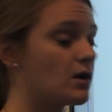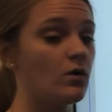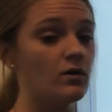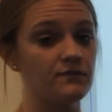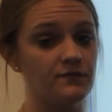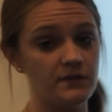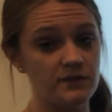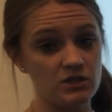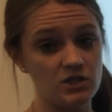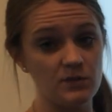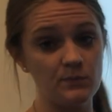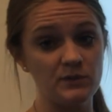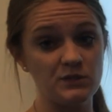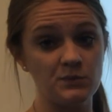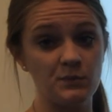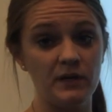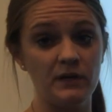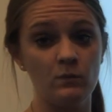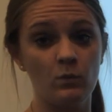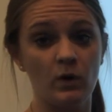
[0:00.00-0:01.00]
coefficient
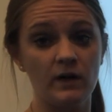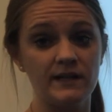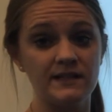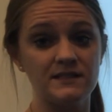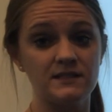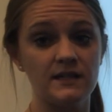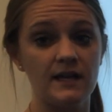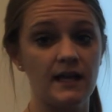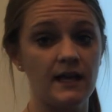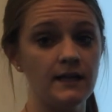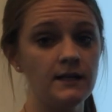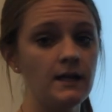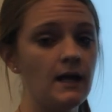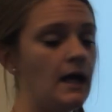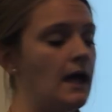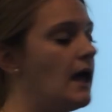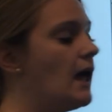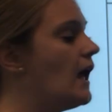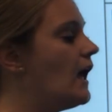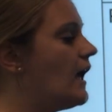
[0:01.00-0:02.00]
between 1 and 10.
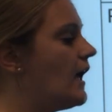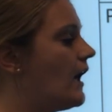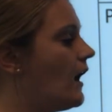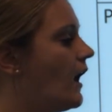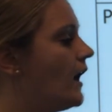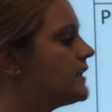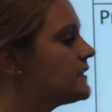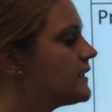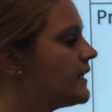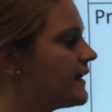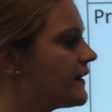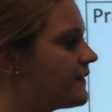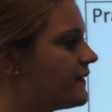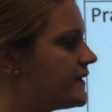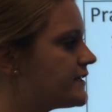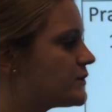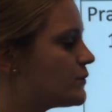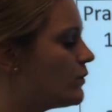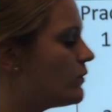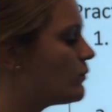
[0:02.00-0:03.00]
Unlike
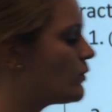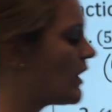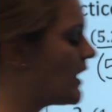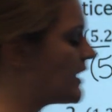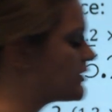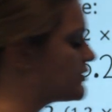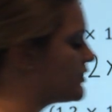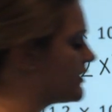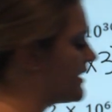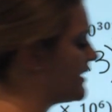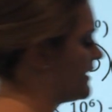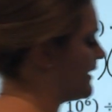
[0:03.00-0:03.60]
this one, we're actually